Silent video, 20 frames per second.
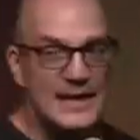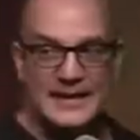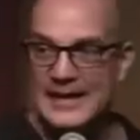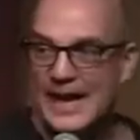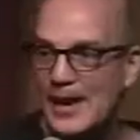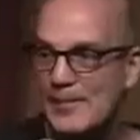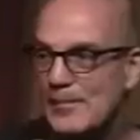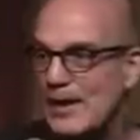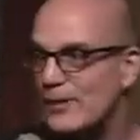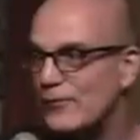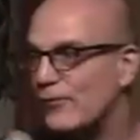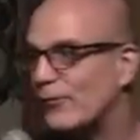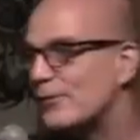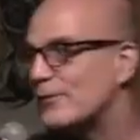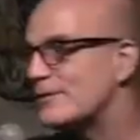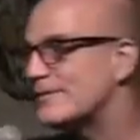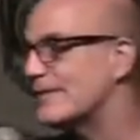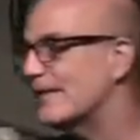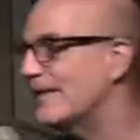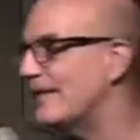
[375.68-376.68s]
Now, my
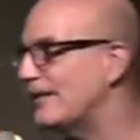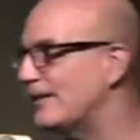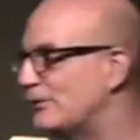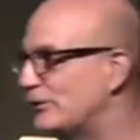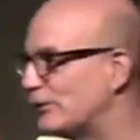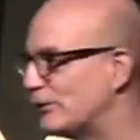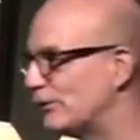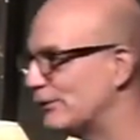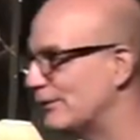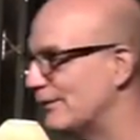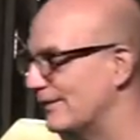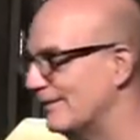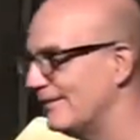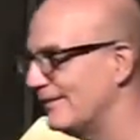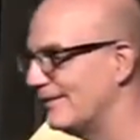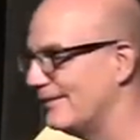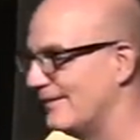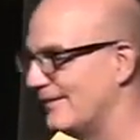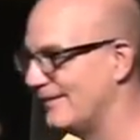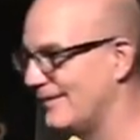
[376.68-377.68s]
first initial
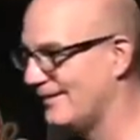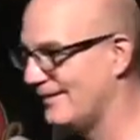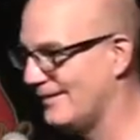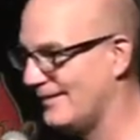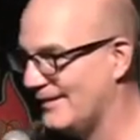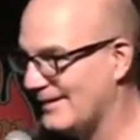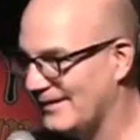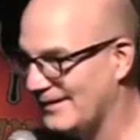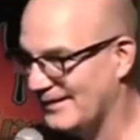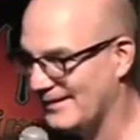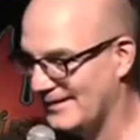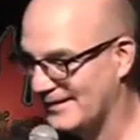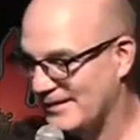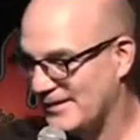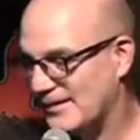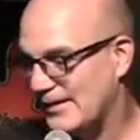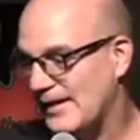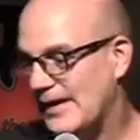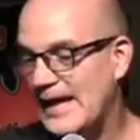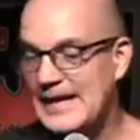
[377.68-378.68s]

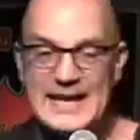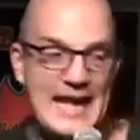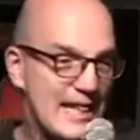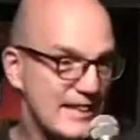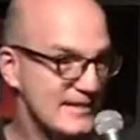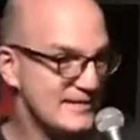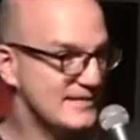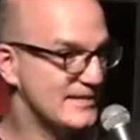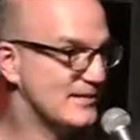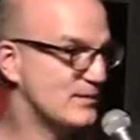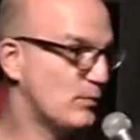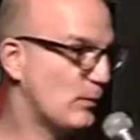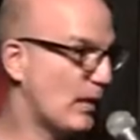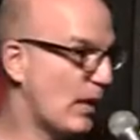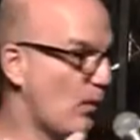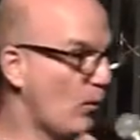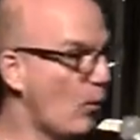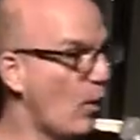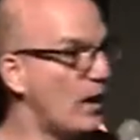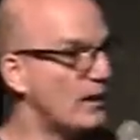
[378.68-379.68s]
analysis when
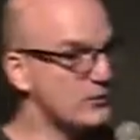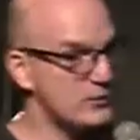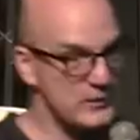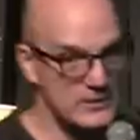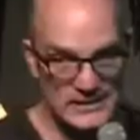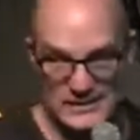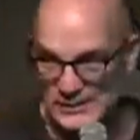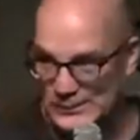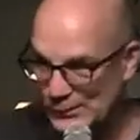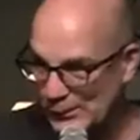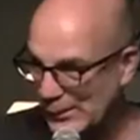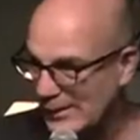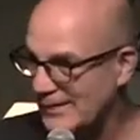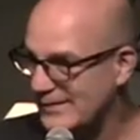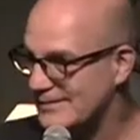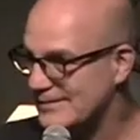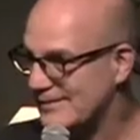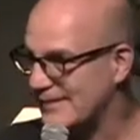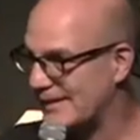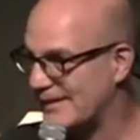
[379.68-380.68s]
I watched this
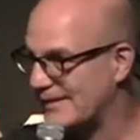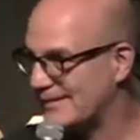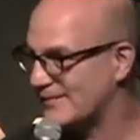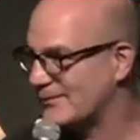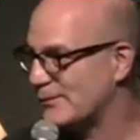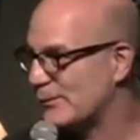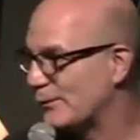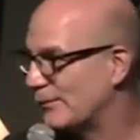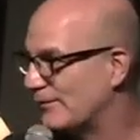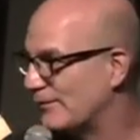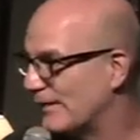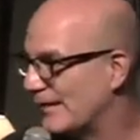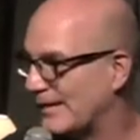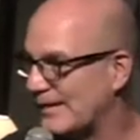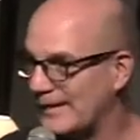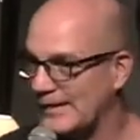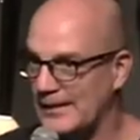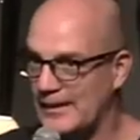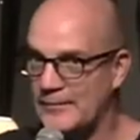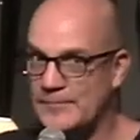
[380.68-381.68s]
was that it's sort of
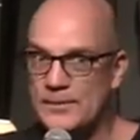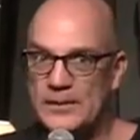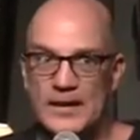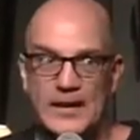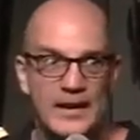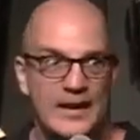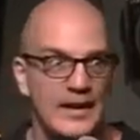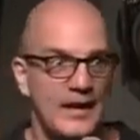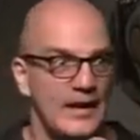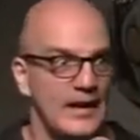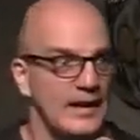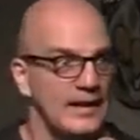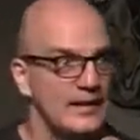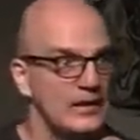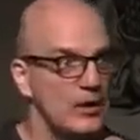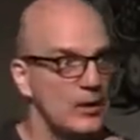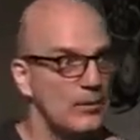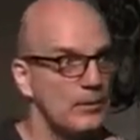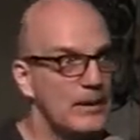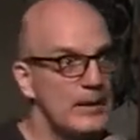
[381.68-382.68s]
like a,
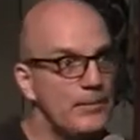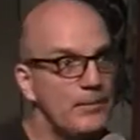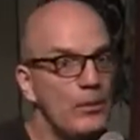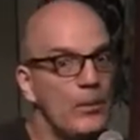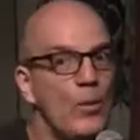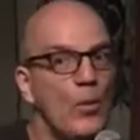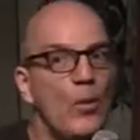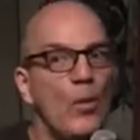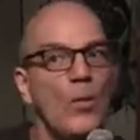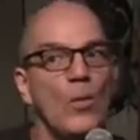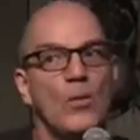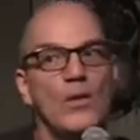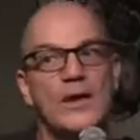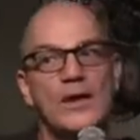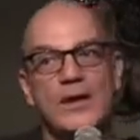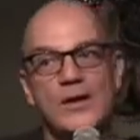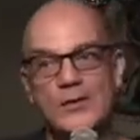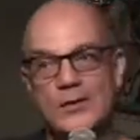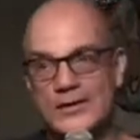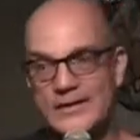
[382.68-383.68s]
you know, people
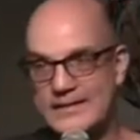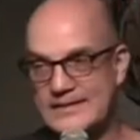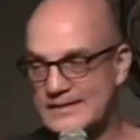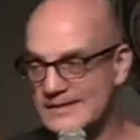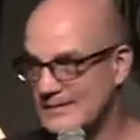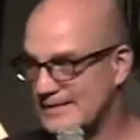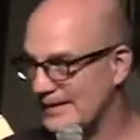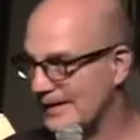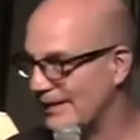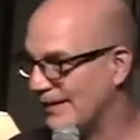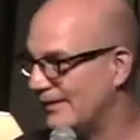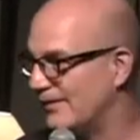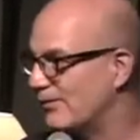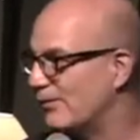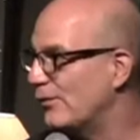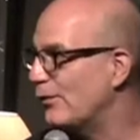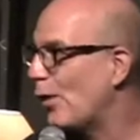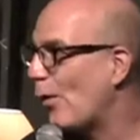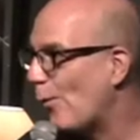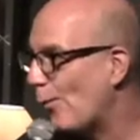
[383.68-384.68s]
go to these
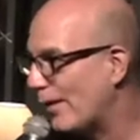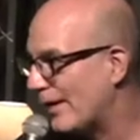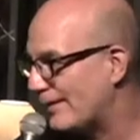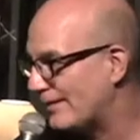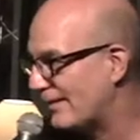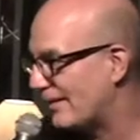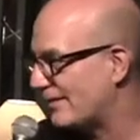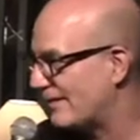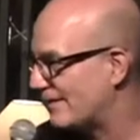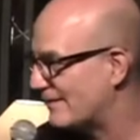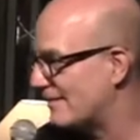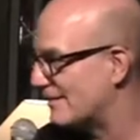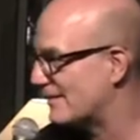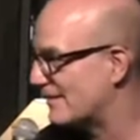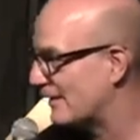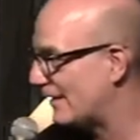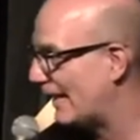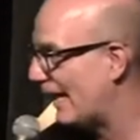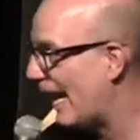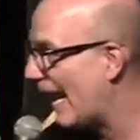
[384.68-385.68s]
things knowing that this
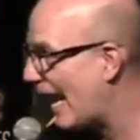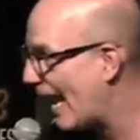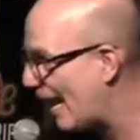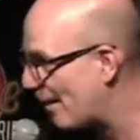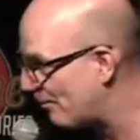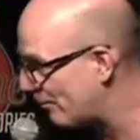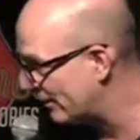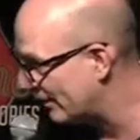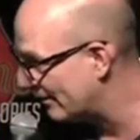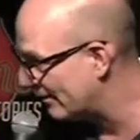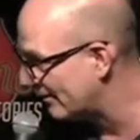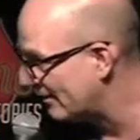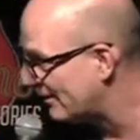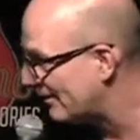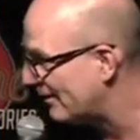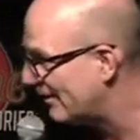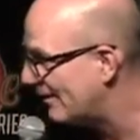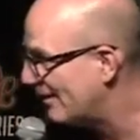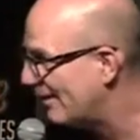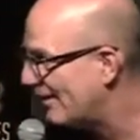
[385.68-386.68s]
is going to
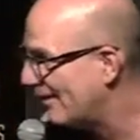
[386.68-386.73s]
happen,